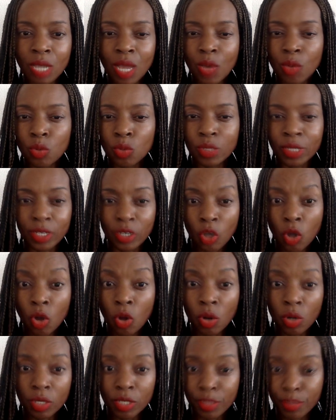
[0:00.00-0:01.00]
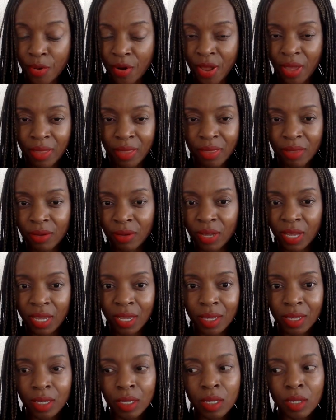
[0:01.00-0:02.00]
I will then hold the breath.
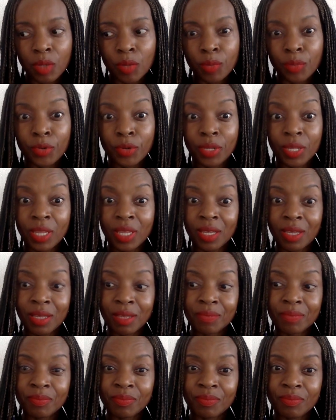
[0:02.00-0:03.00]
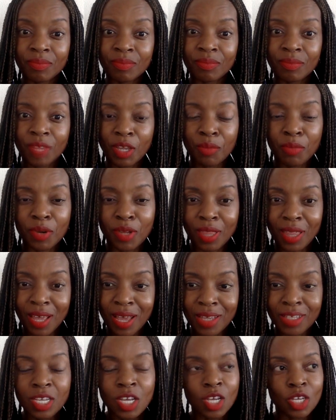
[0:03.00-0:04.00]
Okay, breathe in, breathe
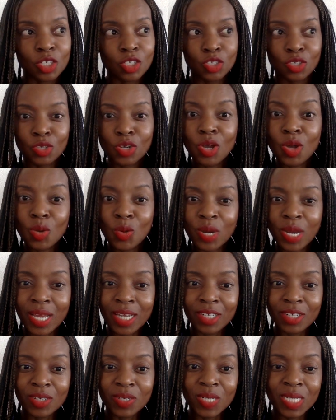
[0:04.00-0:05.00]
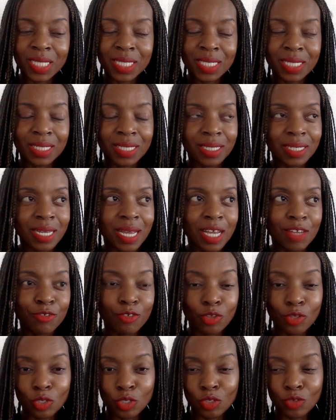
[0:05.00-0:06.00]
out. You know what I noticed, guy?
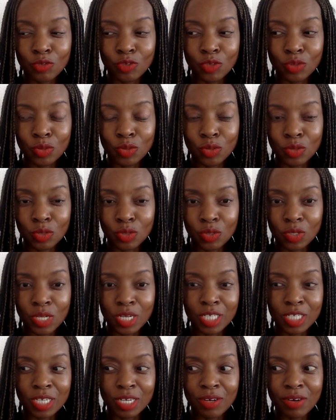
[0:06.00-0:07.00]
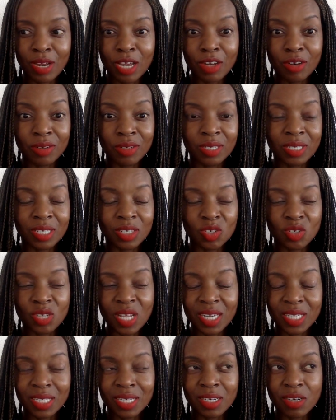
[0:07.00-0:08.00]
For those of you who know Sudarshan Kriya, I noticed that
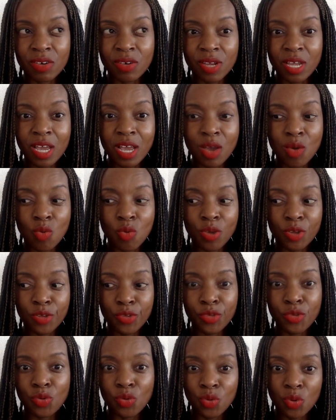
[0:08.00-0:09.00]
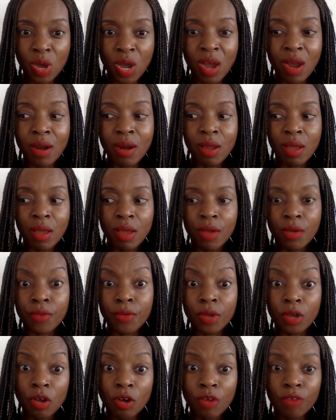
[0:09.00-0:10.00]
Sudarshan Kriya, when you are
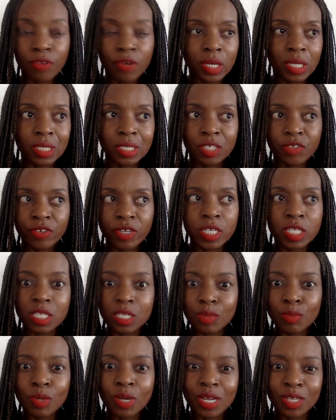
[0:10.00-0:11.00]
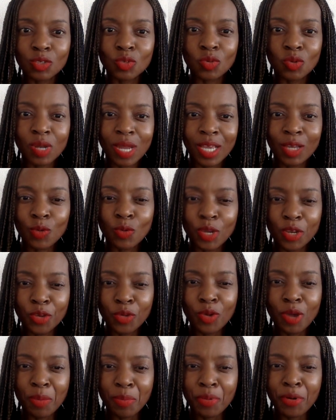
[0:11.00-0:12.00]
recovering, it's very similar to like when
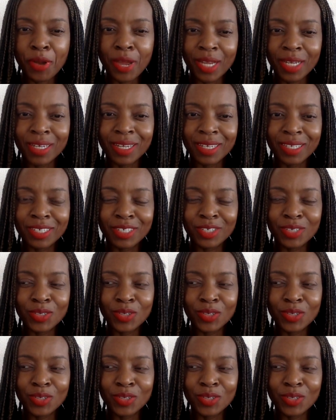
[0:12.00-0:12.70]
you are pregnant.